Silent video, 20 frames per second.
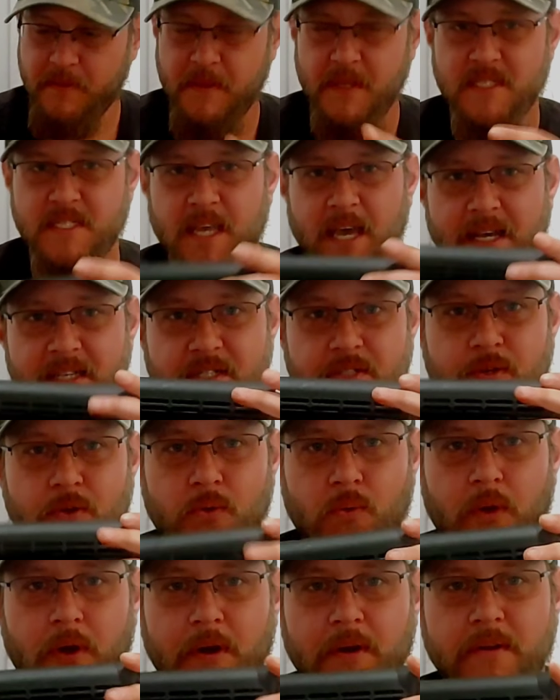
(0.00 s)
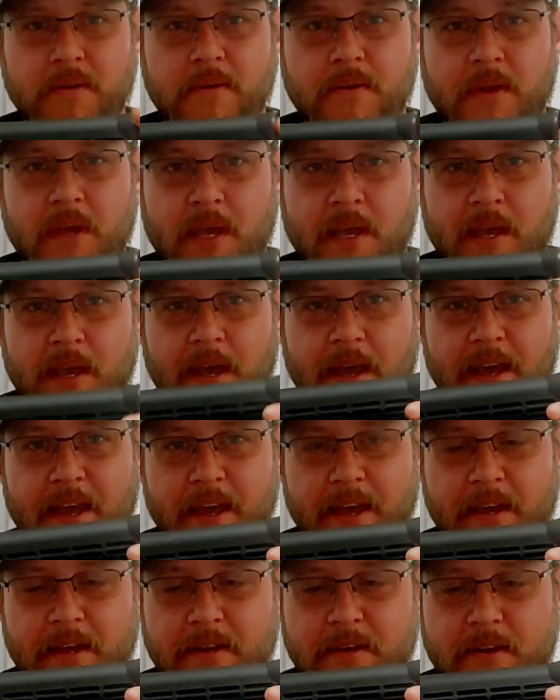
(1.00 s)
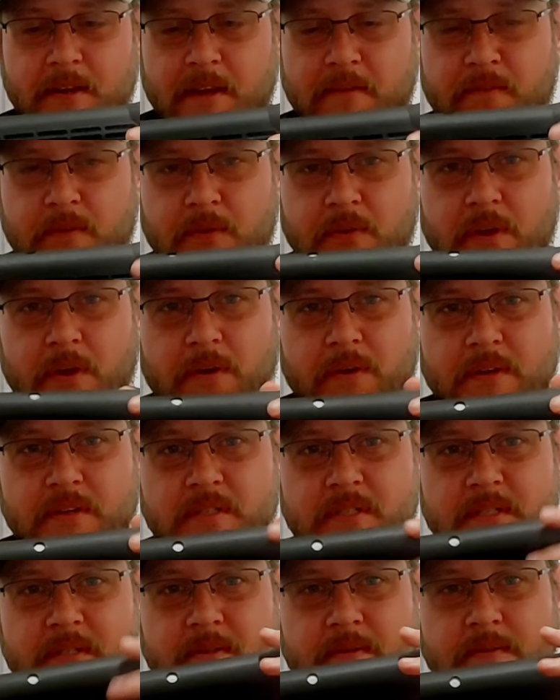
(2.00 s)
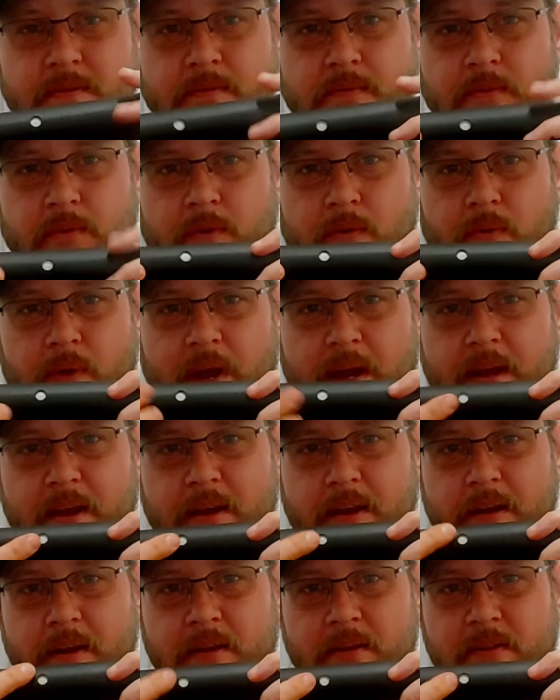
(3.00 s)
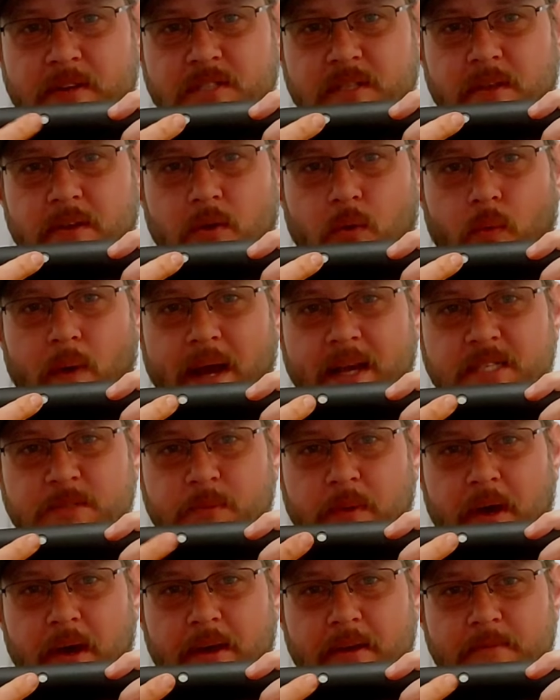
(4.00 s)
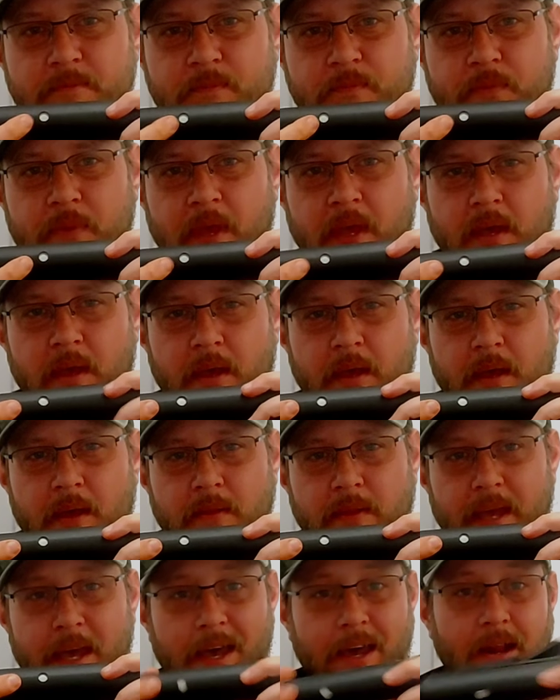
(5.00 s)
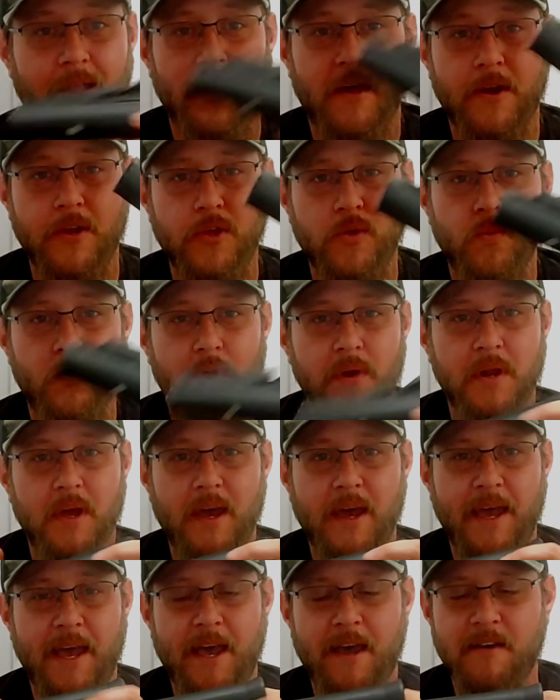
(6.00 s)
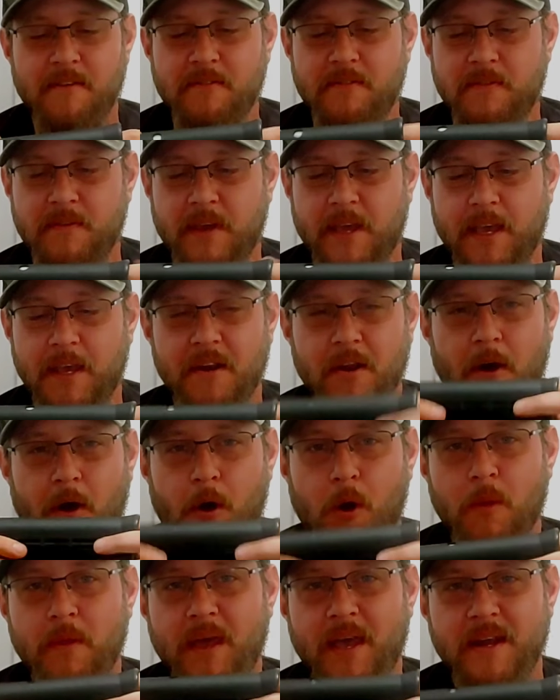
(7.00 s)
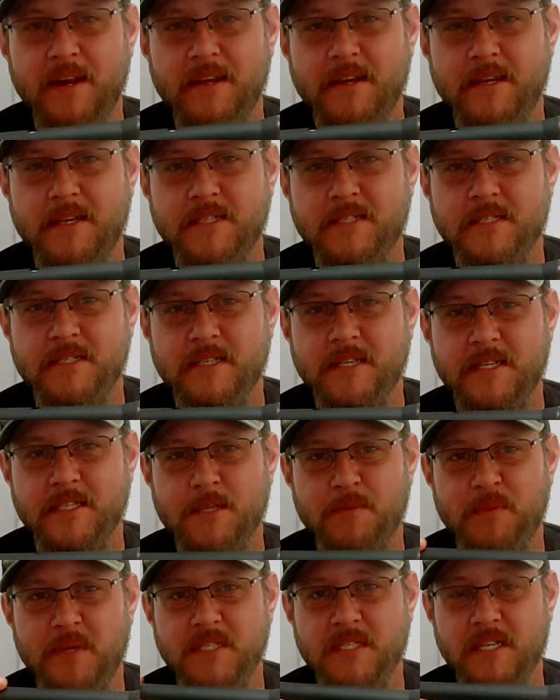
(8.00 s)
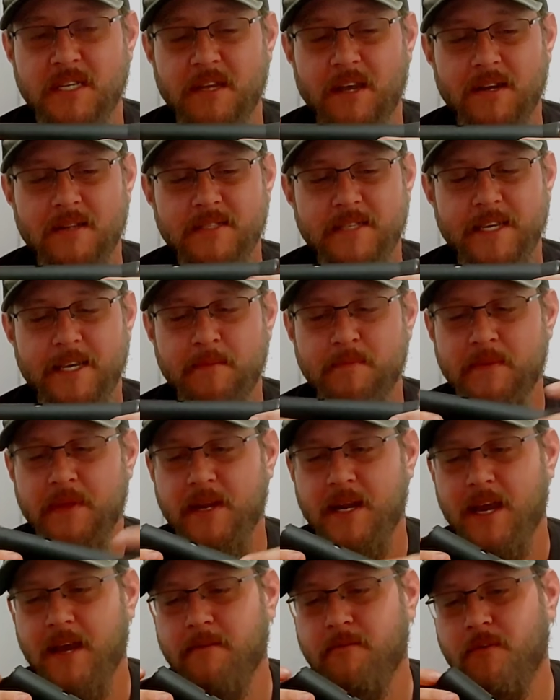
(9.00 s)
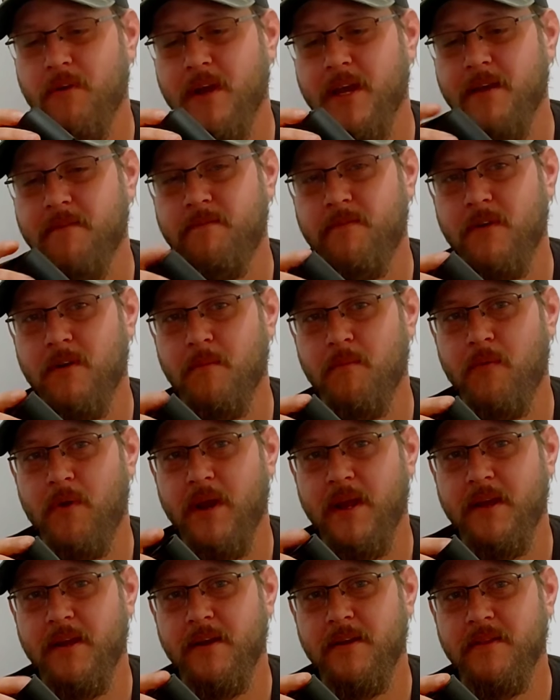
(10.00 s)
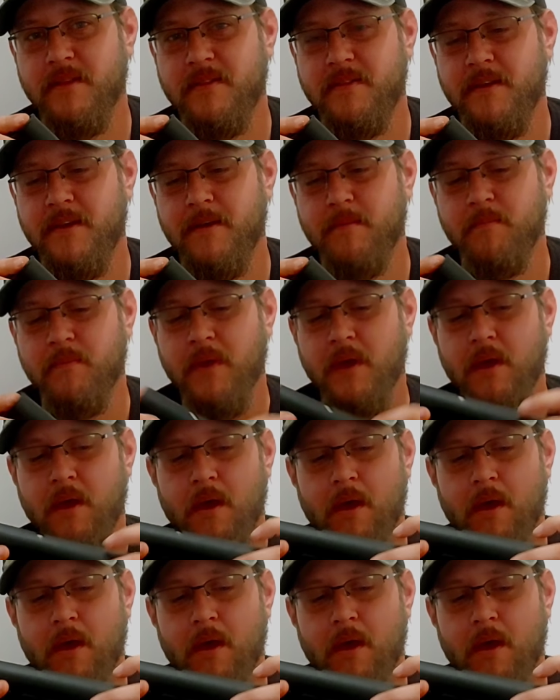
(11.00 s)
These guys do work. And if you'll notice, right here, there's a little white spot that a lot of you will not have, and all that is a piece of duct tape that I ran from right here in the tip,